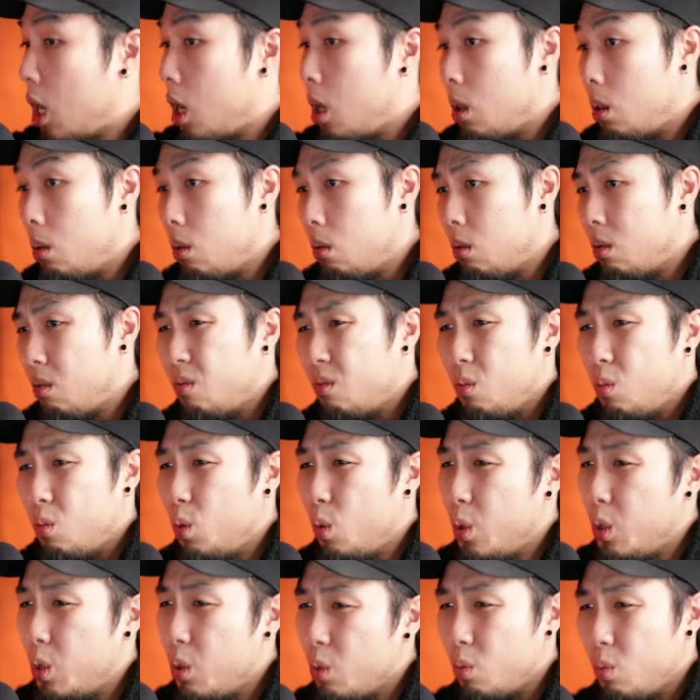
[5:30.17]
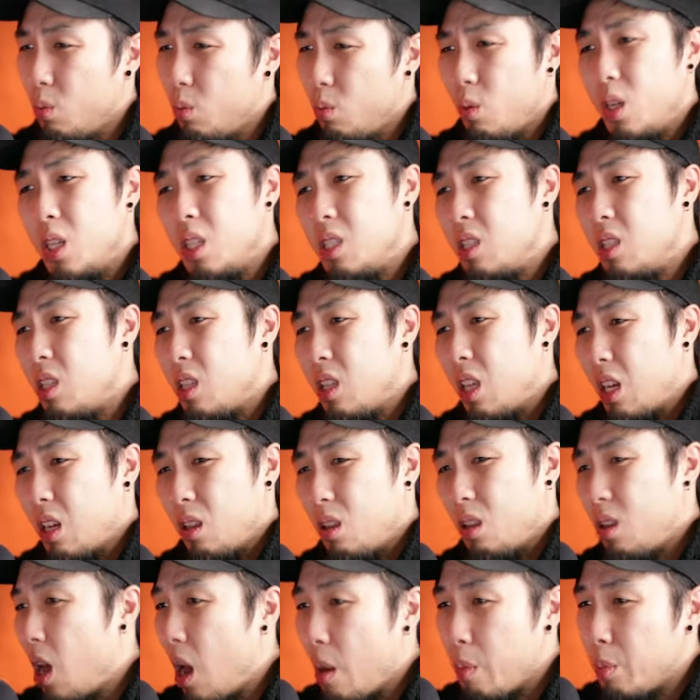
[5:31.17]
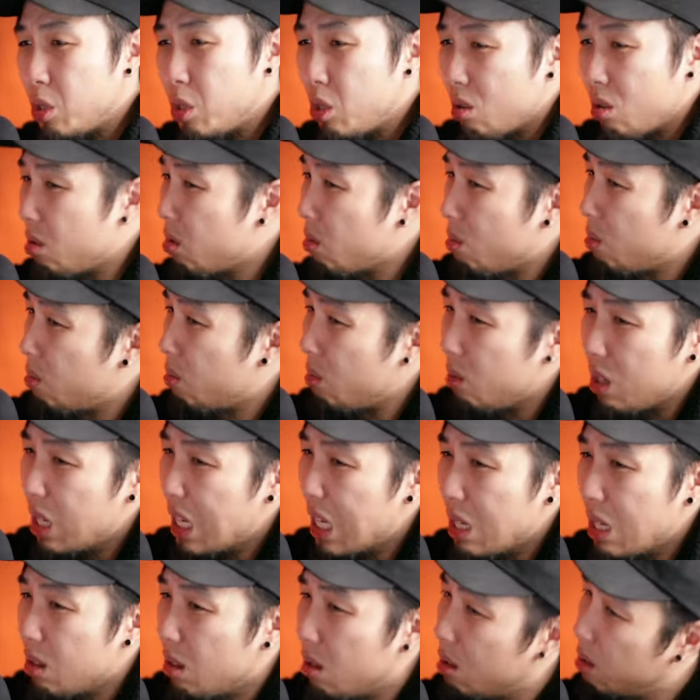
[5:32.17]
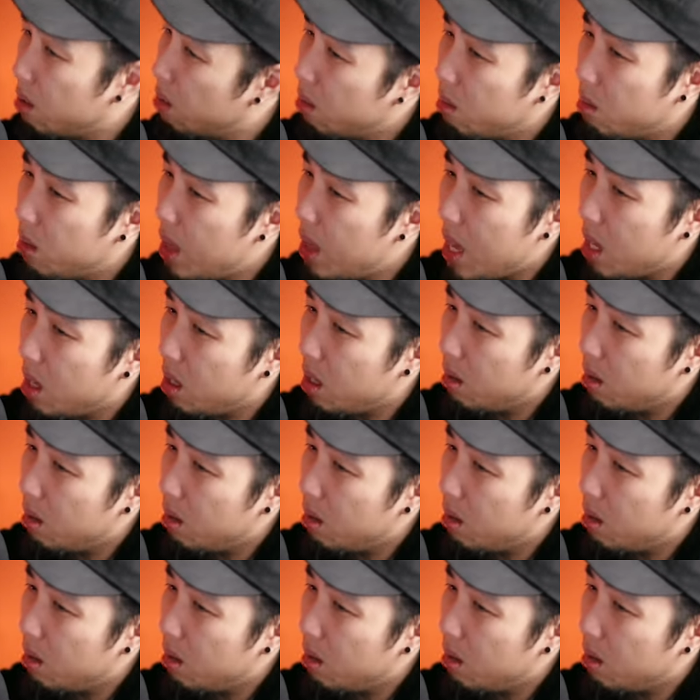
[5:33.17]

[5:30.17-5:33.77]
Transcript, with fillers: what would you, what is he? Like a lobster eel thing?